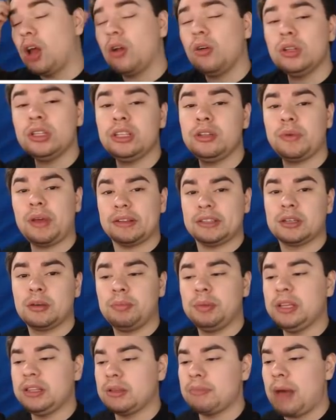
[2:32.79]
Not only do we have to
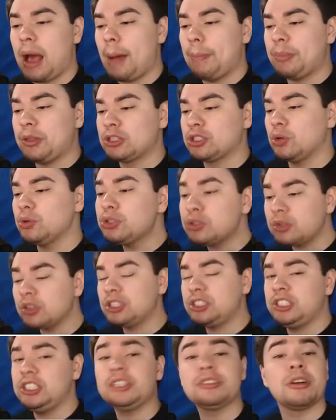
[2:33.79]
complete the map, there's also a
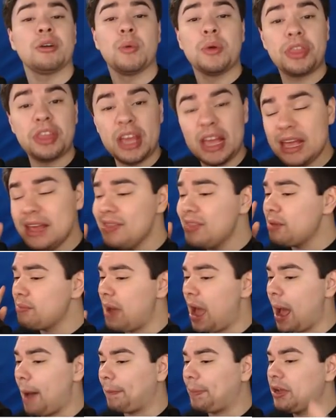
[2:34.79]
secret within the
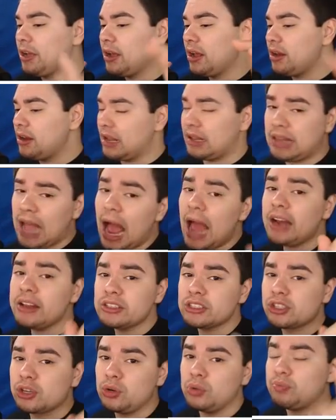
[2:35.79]
map. Now that
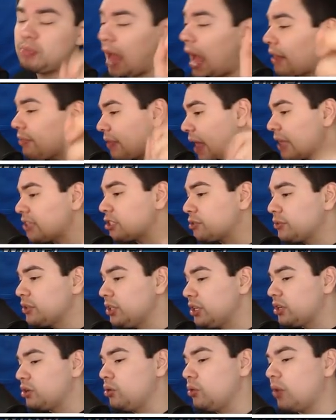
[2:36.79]
is cool. That's
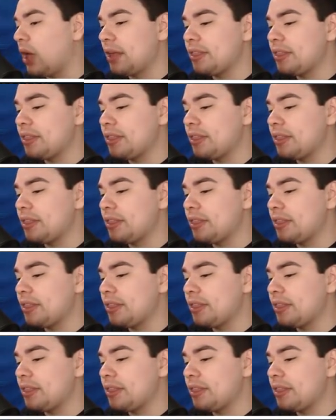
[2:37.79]
really cool.